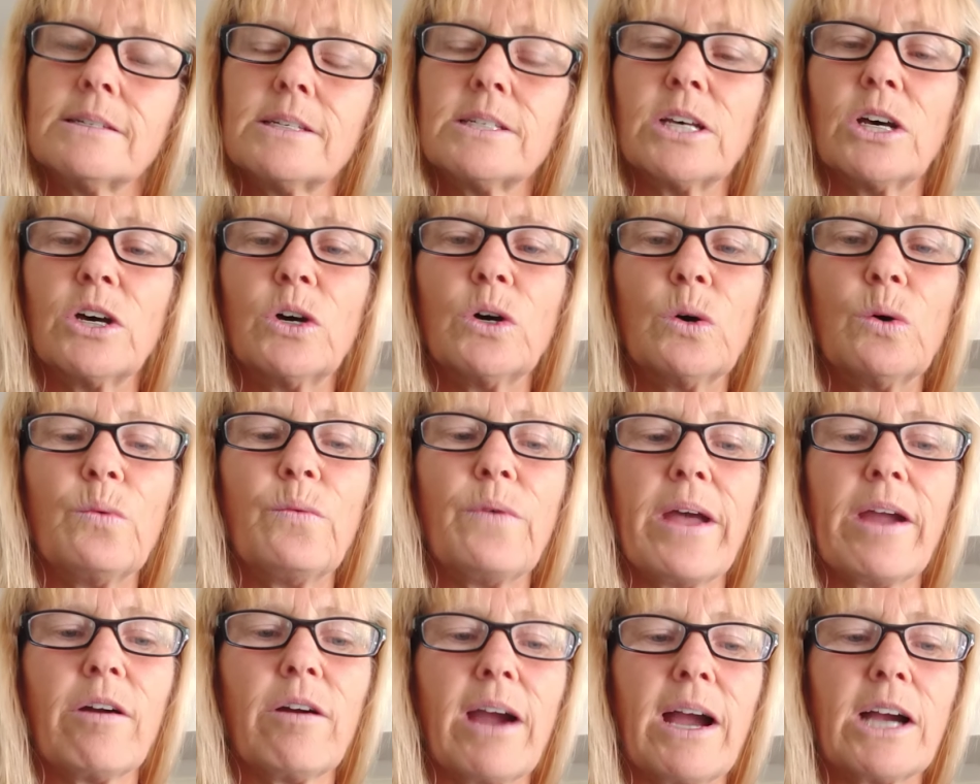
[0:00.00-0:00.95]
So
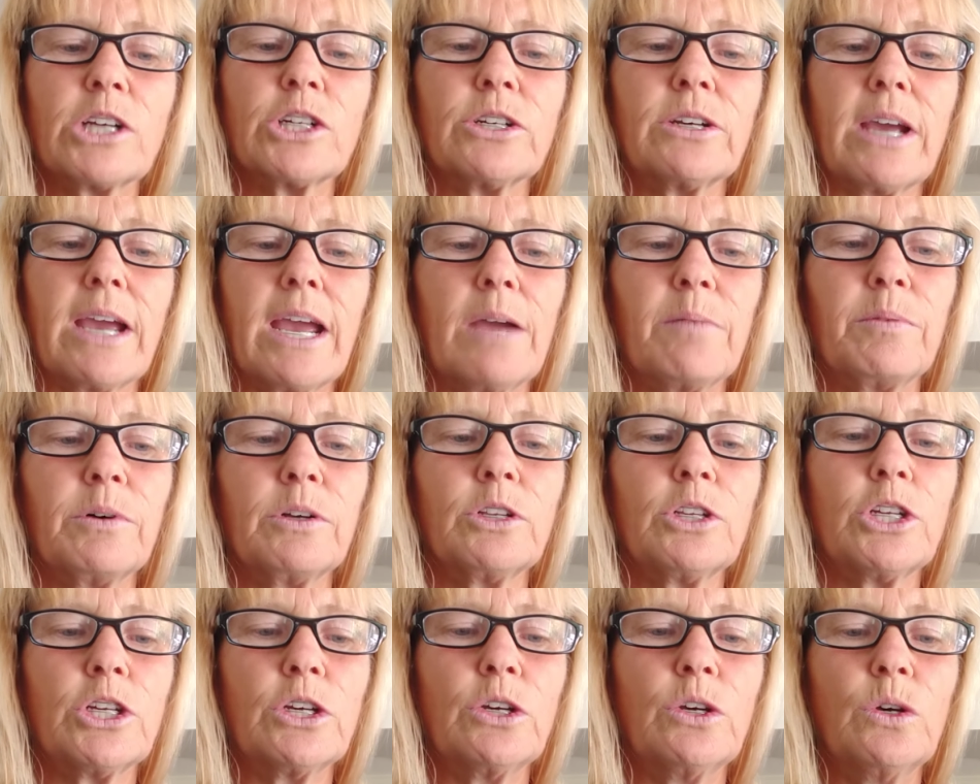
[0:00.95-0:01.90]
they are actually able
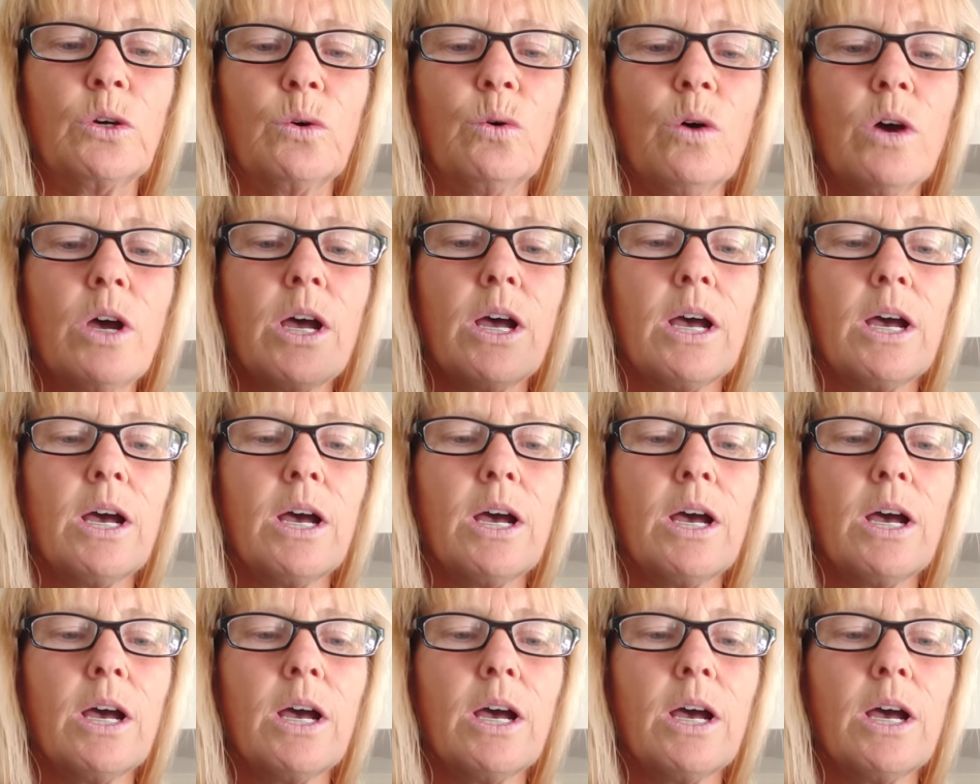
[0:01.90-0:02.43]
to